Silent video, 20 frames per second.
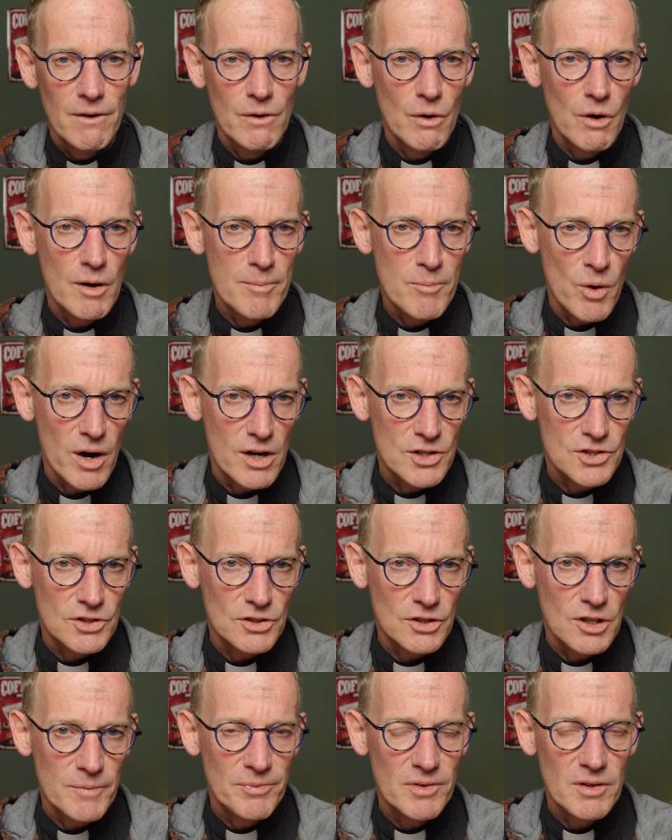or
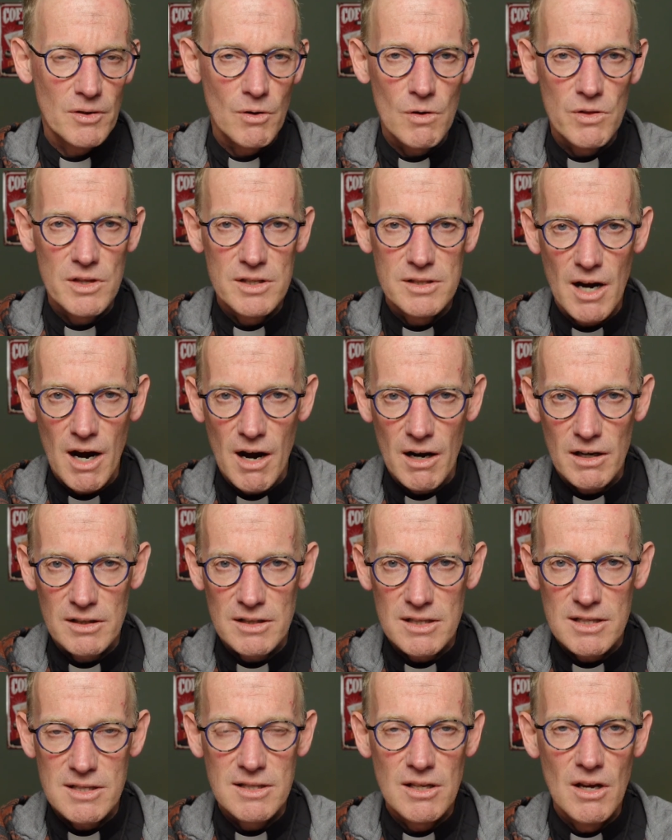pressure or the
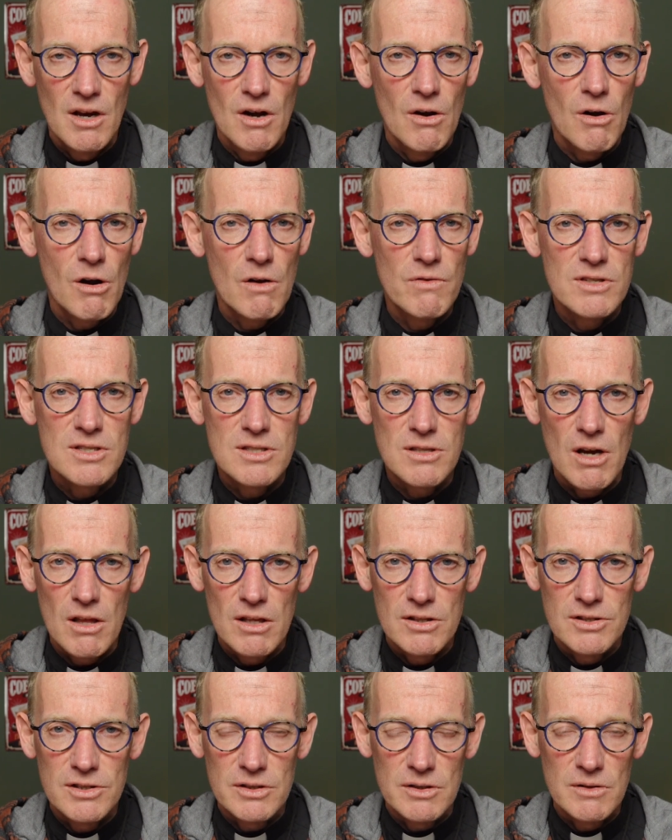darkness or the
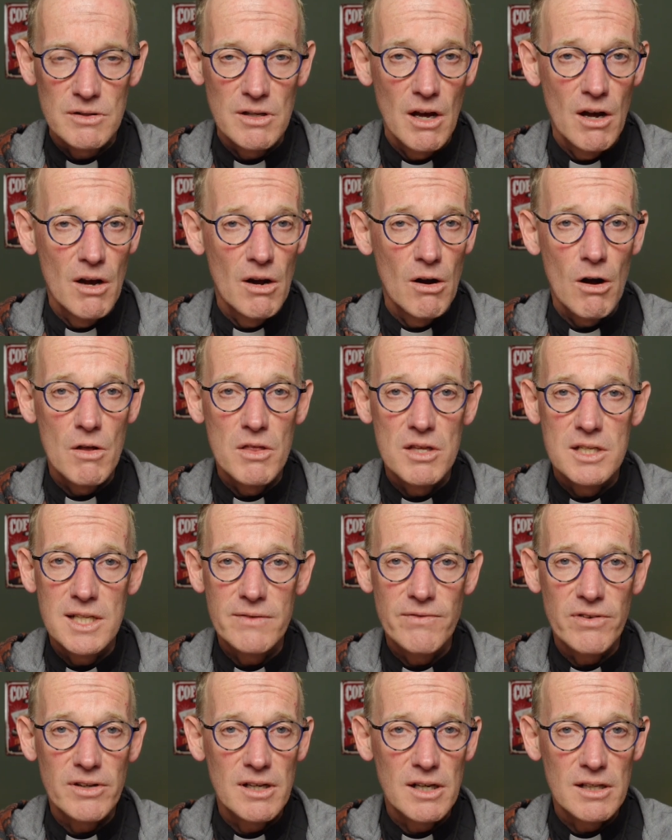solitude or the
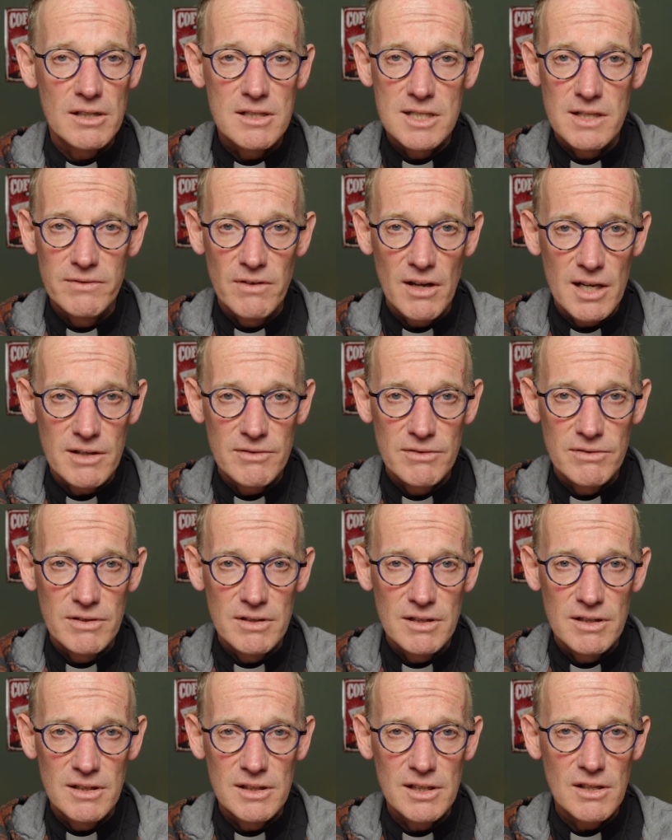difficulties of life.
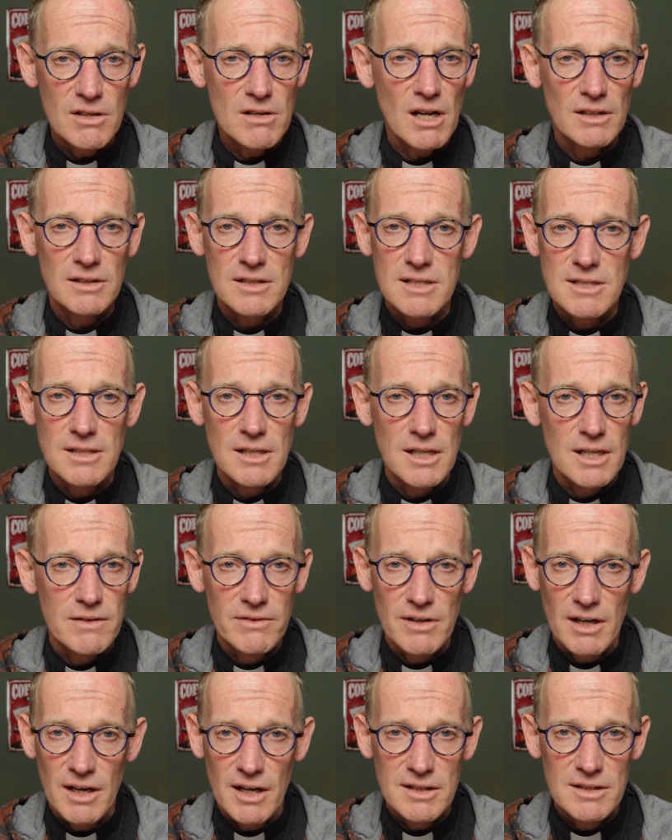You're not the Son of
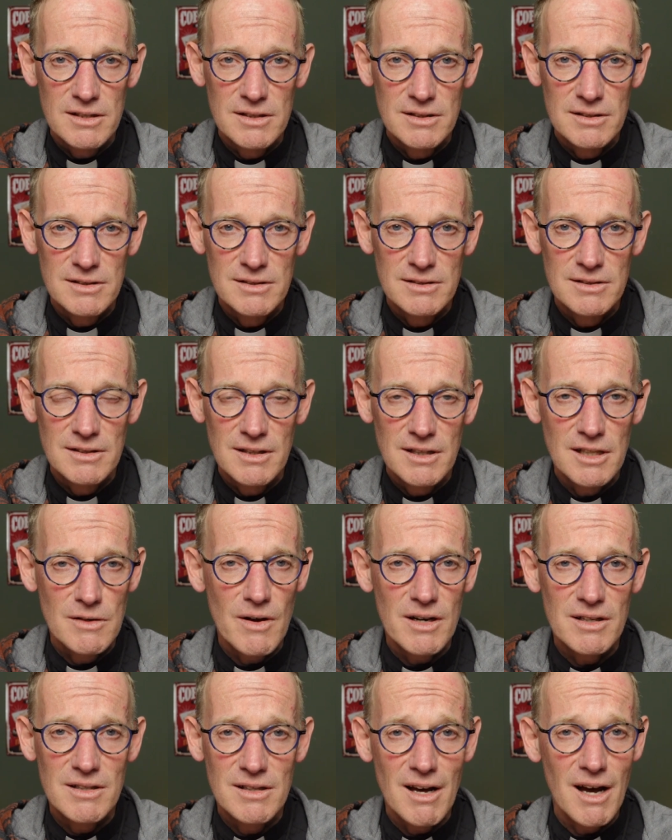God. You know
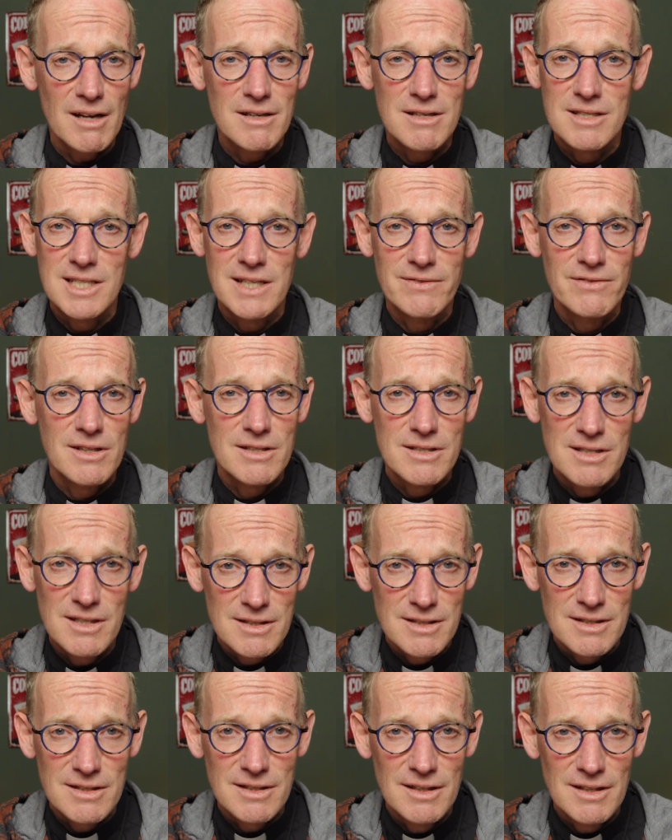what? God doesn't even
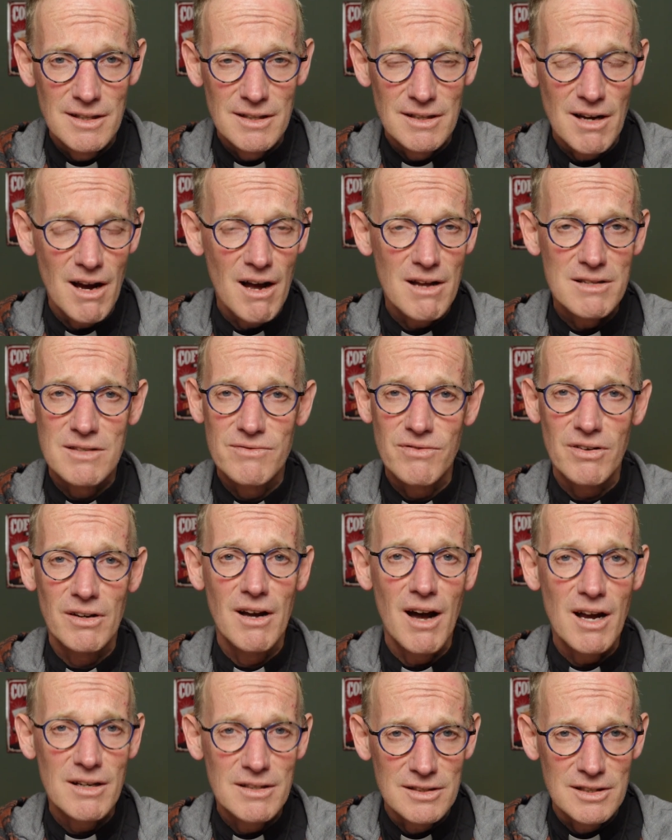exist. God's
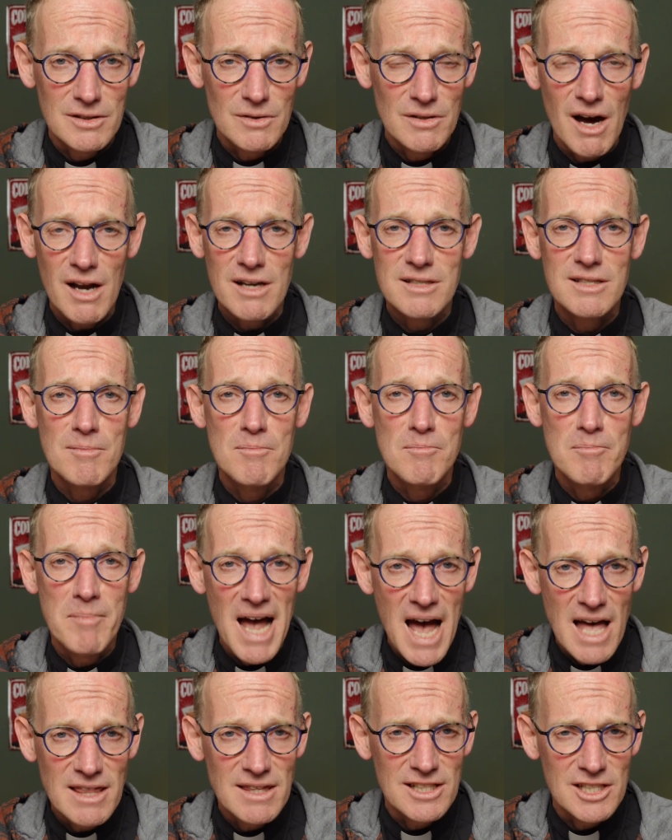forgotten you. God has
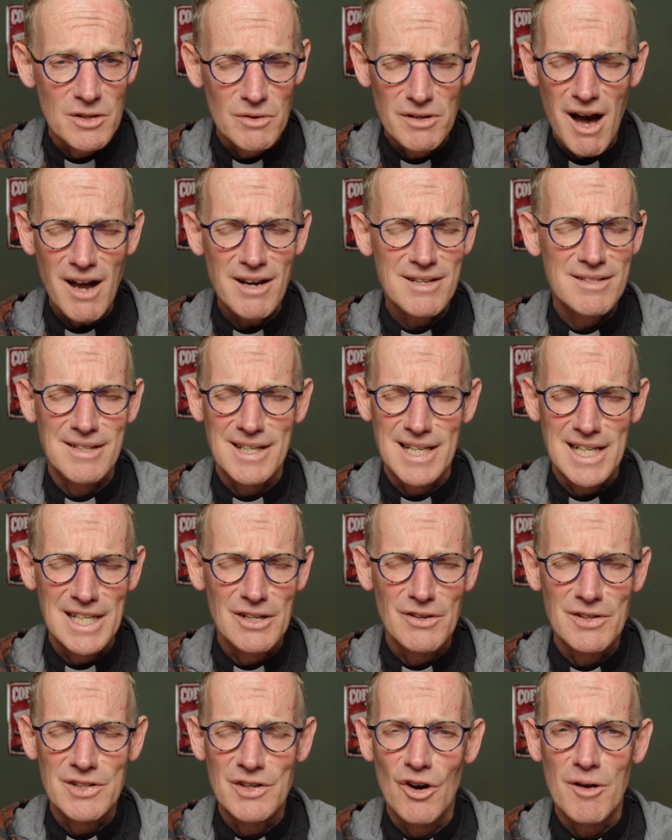abandoned you. God doesn't
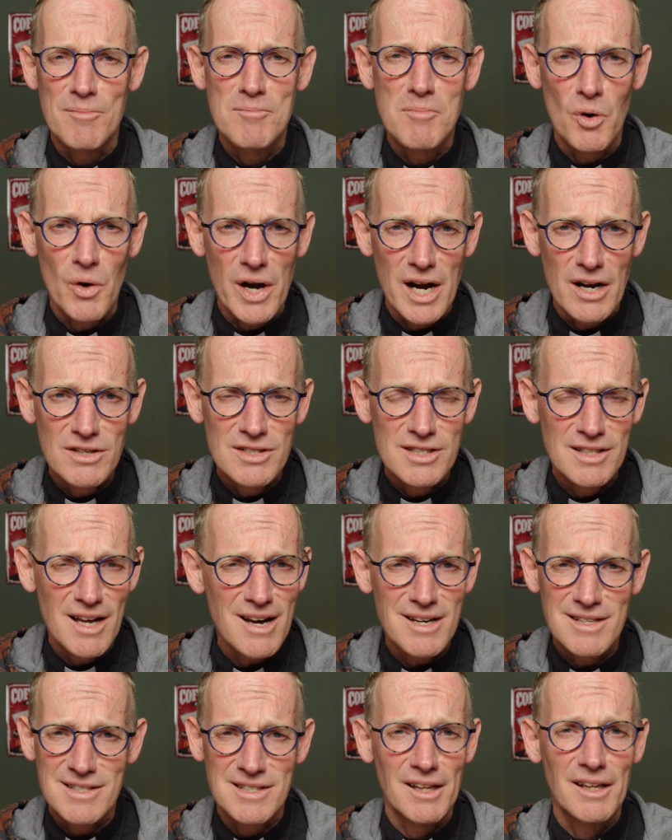hear your prayers.
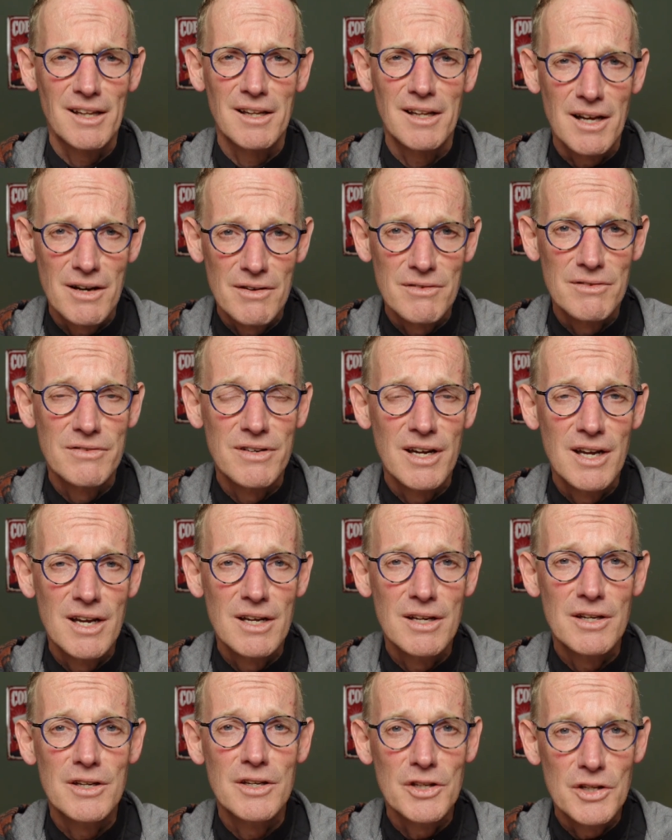God doesn't love
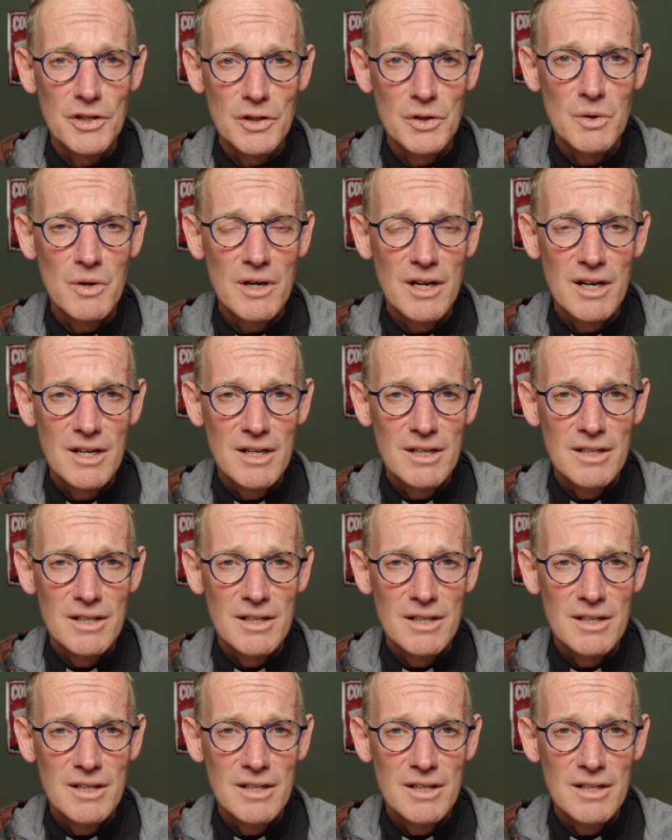you.